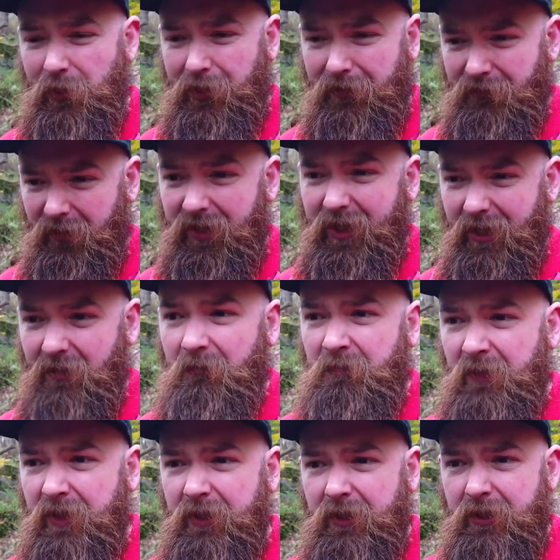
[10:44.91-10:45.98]
shoulder thinking,
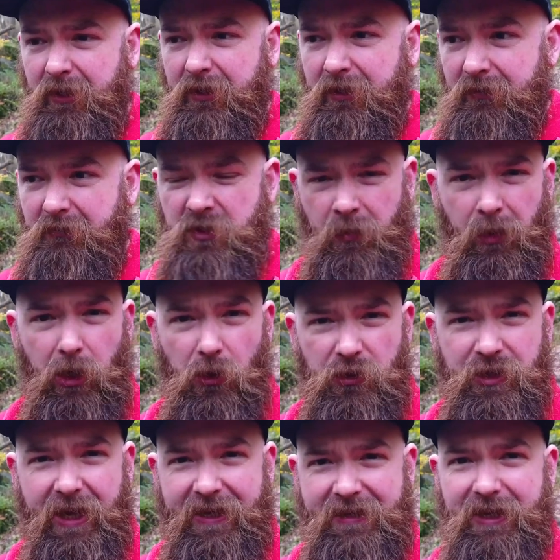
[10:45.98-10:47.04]
something
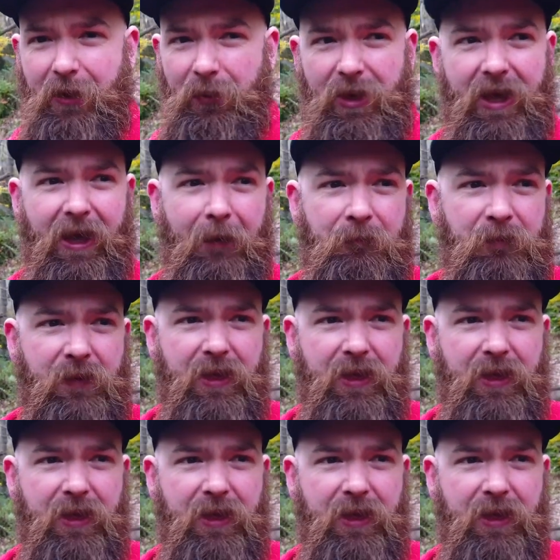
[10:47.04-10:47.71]
looks nice down there.